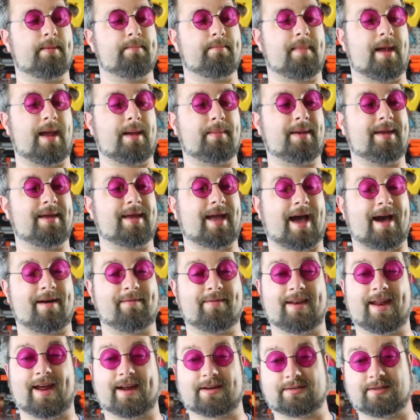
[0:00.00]
and maybe
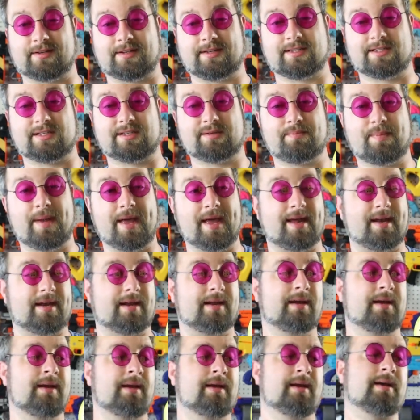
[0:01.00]
have it actually
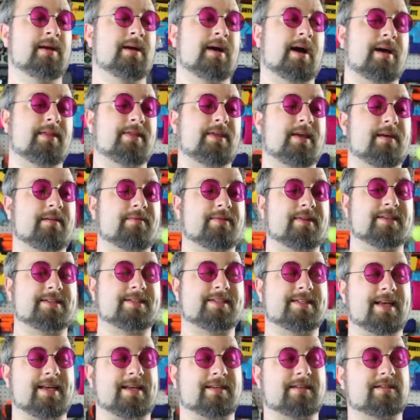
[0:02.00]
spin. I think if
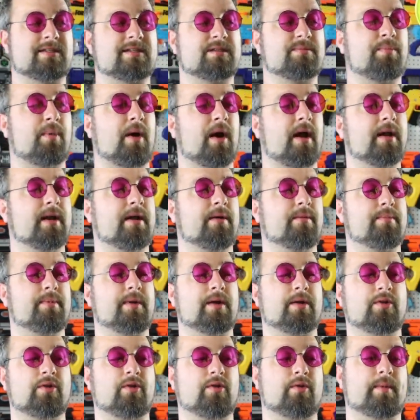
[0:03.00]
this thing spun, it would
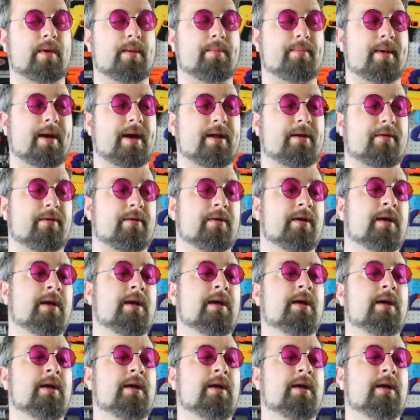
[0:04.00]
be a little bit better.